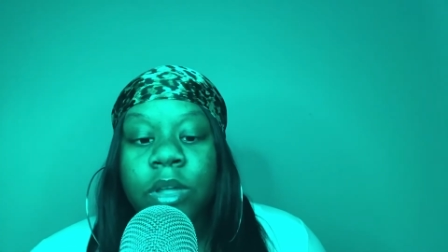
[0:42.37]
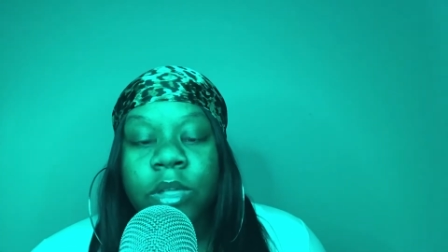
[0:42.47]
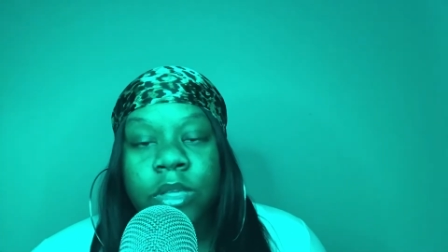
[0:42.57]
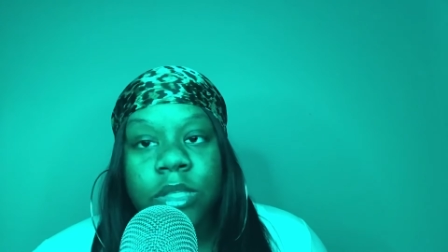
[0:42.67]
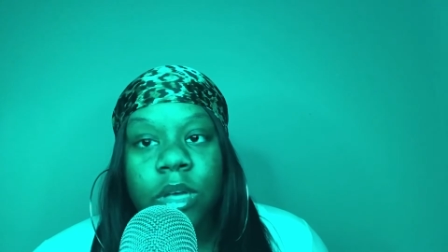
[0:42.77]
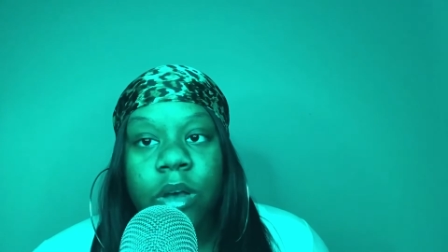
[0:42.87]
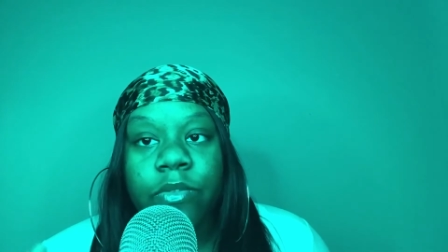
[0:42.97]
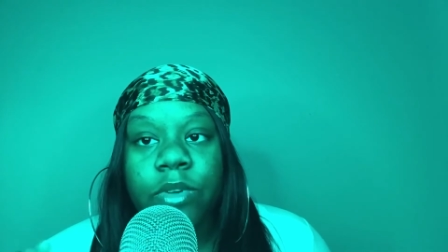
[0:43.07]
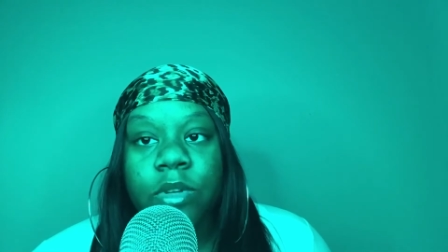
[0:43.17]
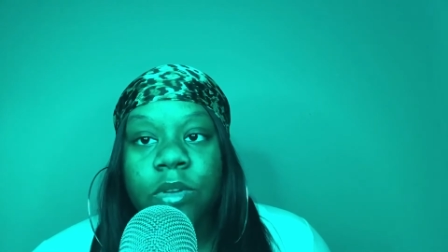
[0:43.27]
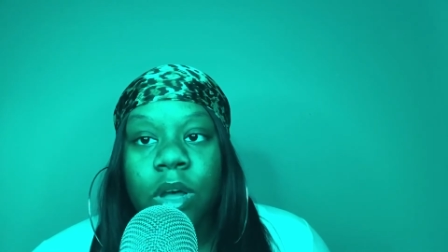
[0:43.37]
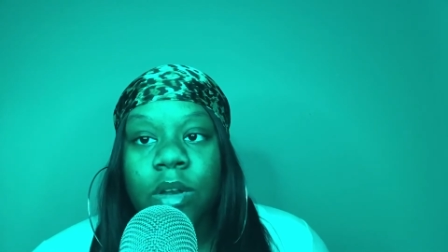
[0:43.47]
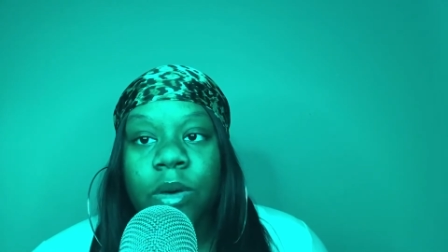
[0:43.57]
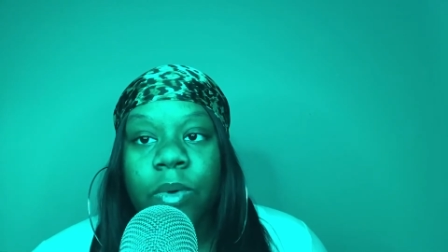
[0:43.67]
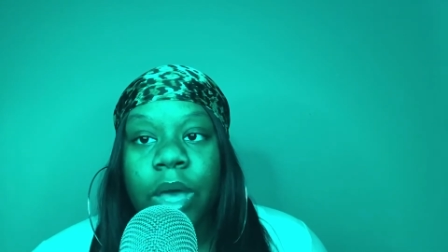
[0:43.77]
So if you do not
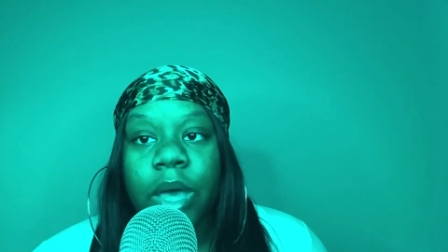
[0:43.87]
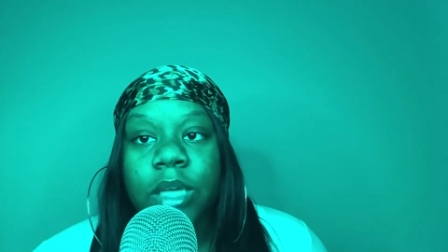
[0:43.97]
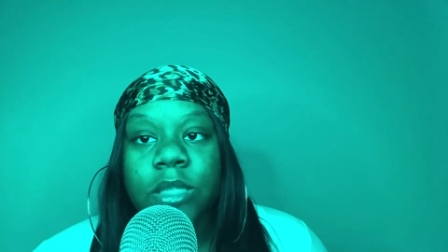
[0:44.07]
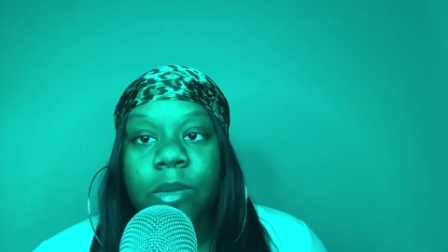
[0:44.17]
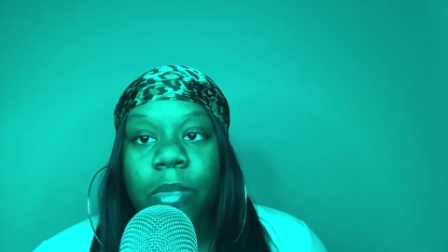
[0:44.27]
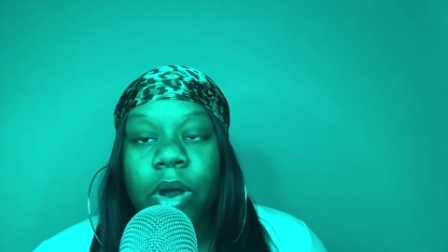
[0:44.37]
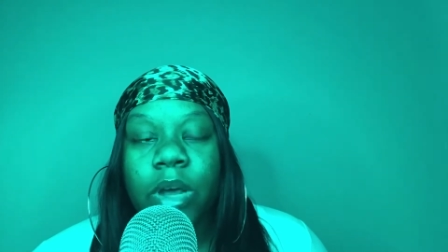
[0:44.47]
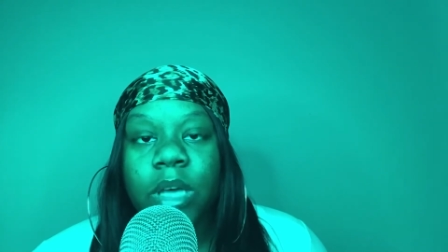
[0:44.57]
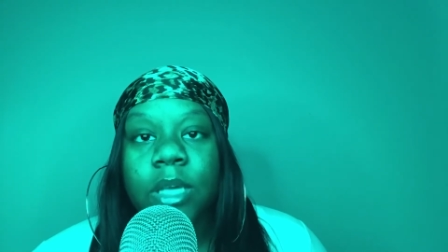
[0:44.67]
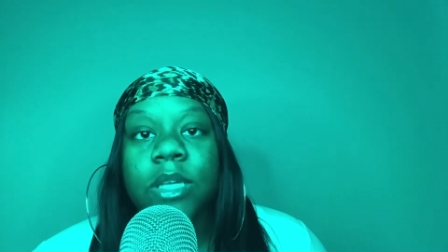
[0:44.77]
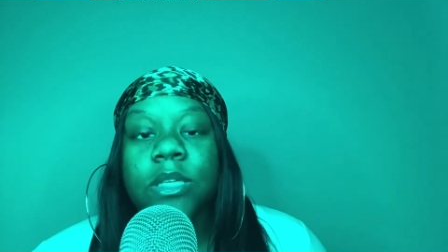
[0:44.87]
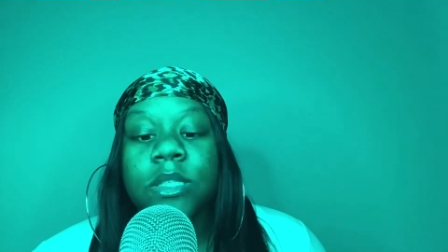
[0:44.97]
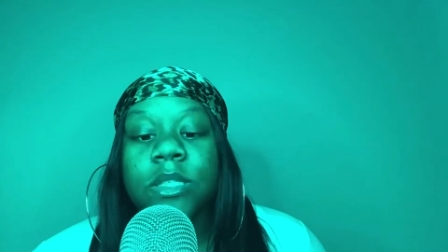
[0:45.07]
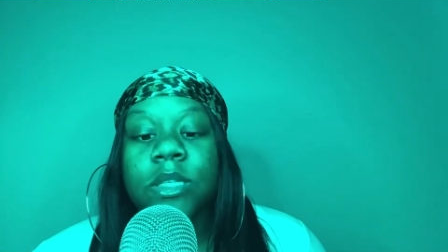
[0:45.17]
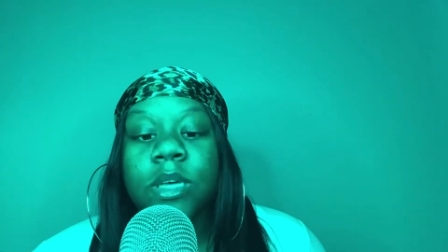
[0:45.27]
know what ASMR
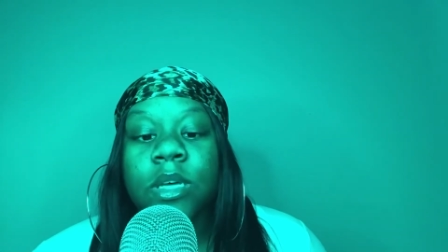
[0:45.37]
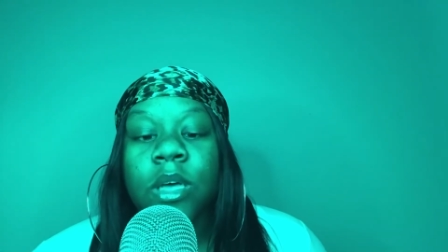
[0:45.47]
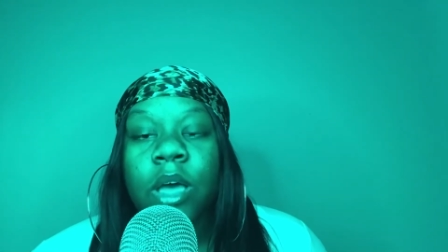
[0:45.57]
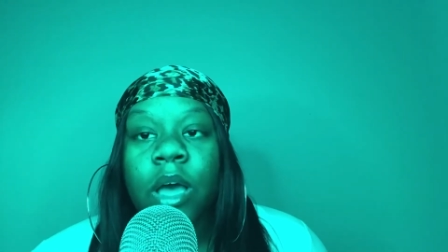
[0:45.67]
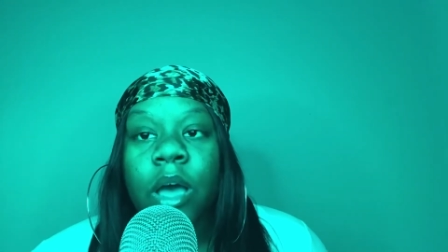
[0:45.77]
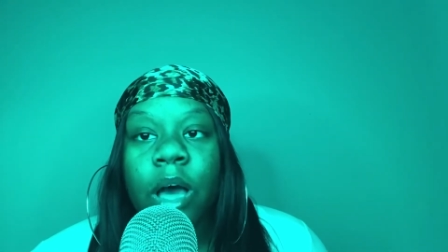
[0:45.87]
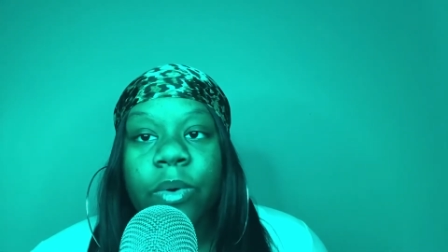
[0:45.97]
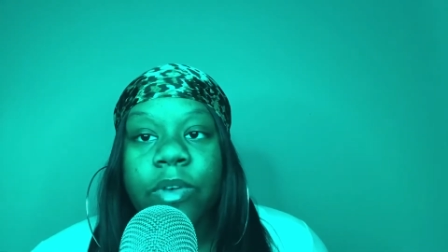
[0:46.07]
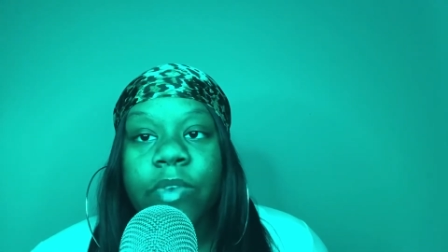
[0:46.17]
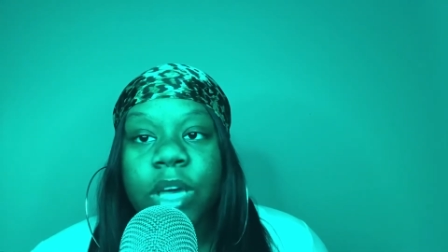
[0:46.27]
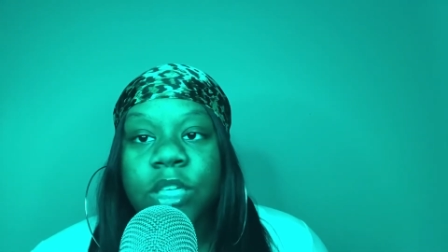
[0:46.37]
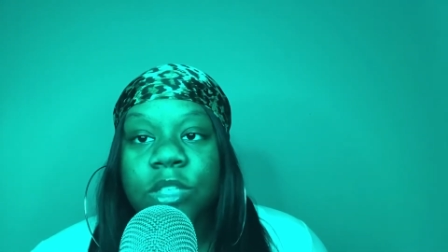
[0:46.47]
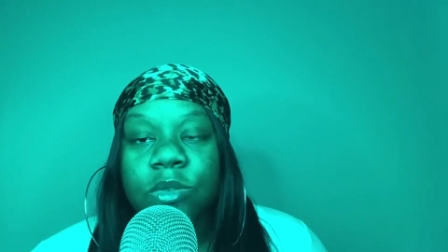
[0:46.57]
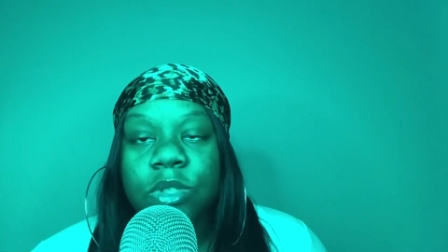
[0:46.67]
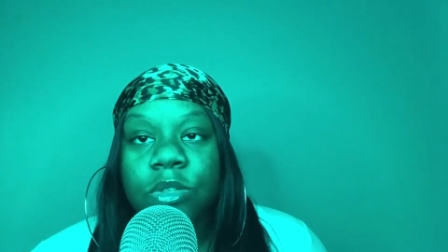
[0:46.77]
is, I would advise
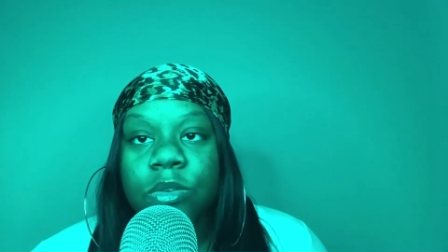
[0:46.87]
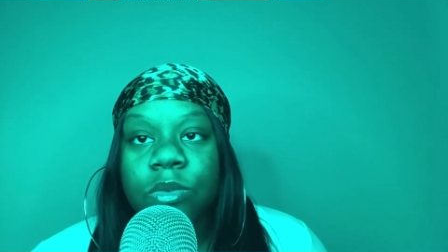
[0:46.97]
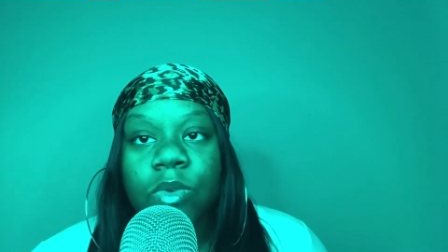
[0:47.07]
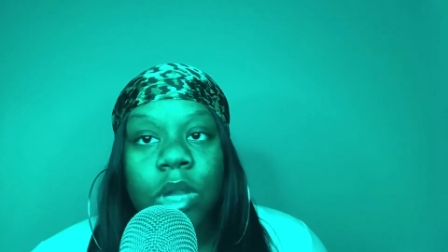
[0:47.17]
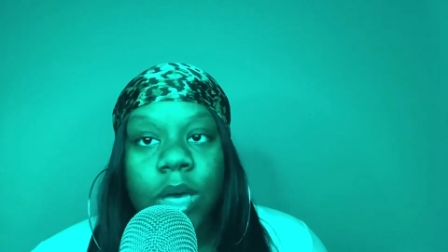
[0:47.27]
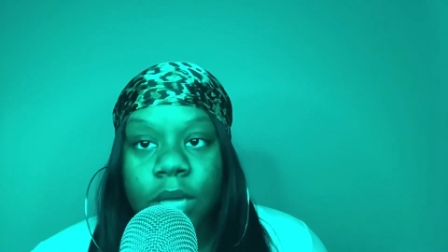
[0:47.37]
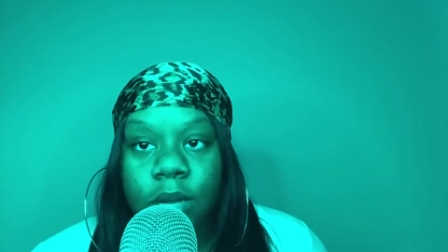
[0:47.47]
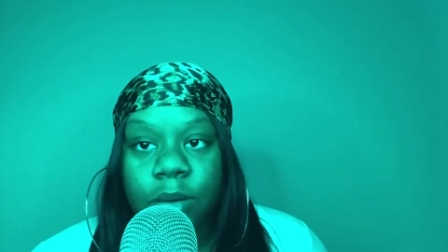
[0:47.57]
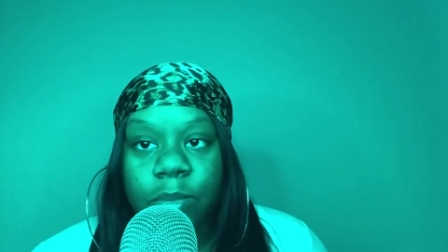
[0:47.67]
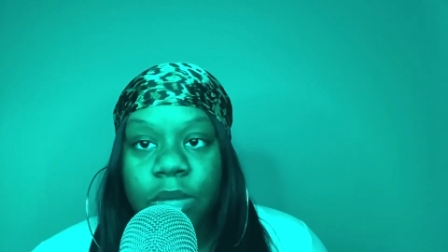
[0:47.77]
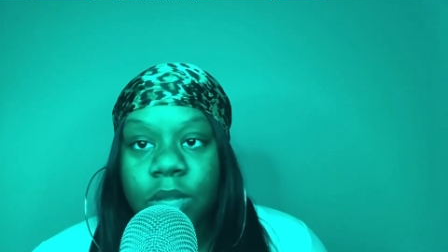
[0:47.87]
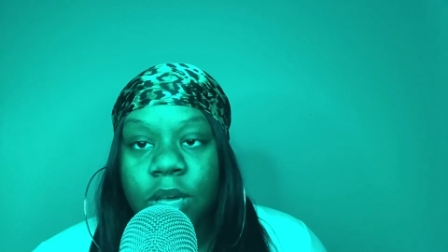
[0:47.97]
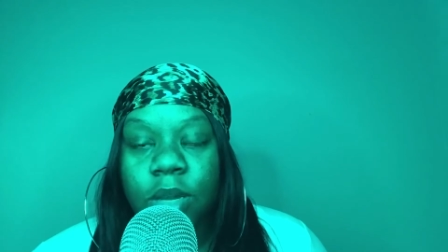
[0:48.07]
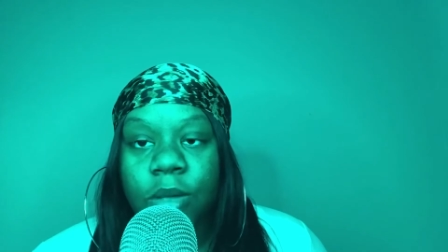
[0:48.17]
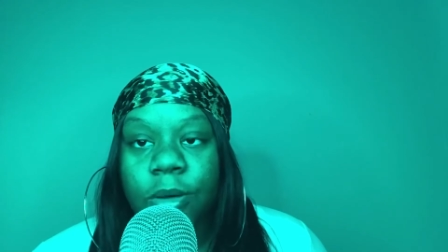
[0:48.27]
you to look it up and then
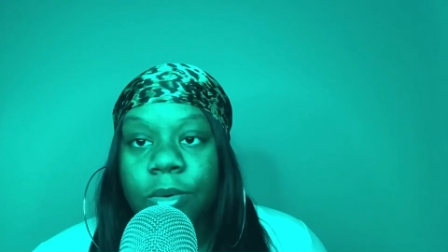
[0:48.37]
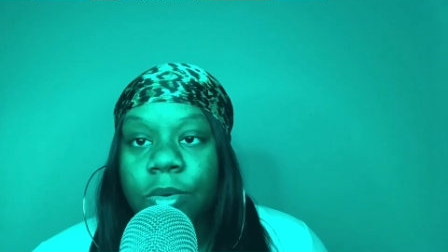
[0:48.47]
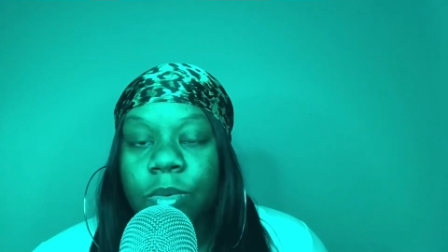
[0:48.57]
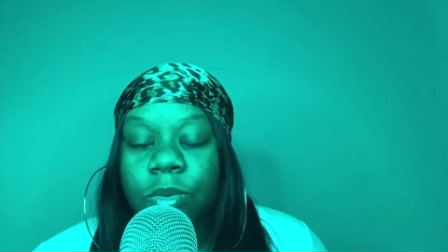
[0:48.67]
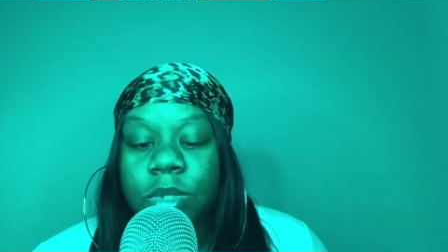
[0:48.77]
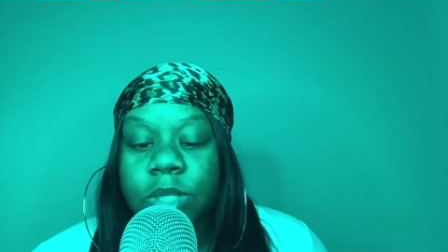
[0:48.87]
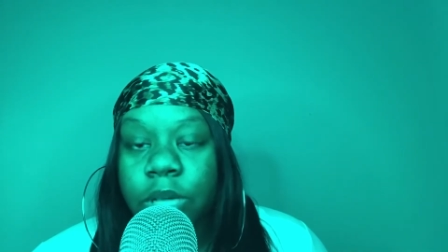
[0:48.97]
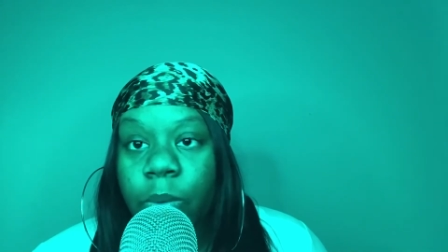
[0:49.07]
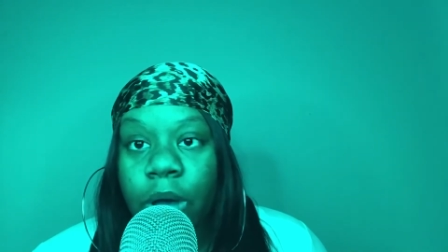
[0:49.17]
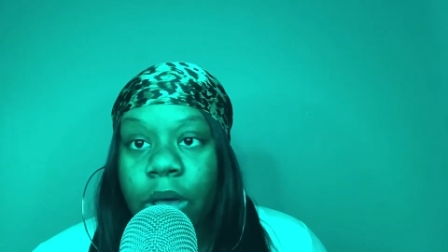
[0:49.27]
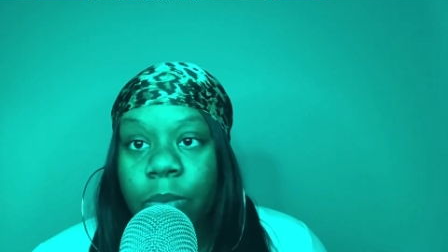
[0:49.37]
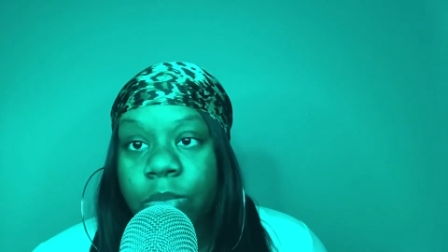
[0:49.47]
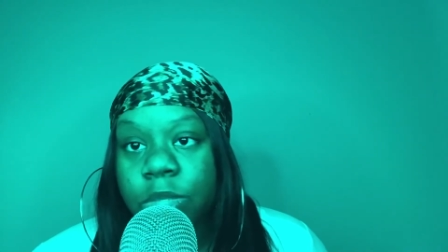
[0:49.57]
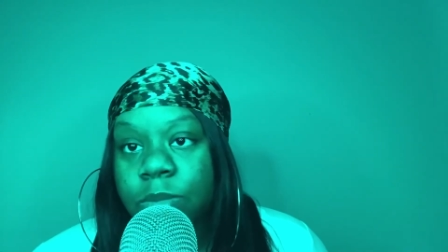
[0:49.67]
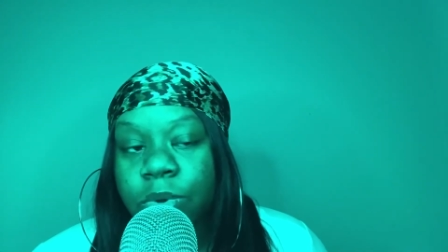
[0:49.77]
you'll see why I'm
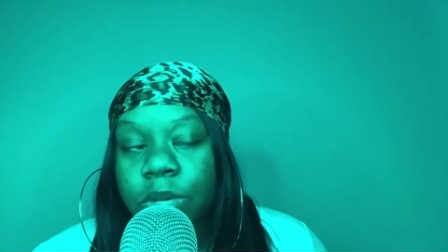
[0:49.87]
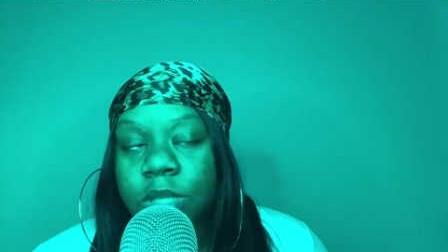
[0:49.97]
whispering.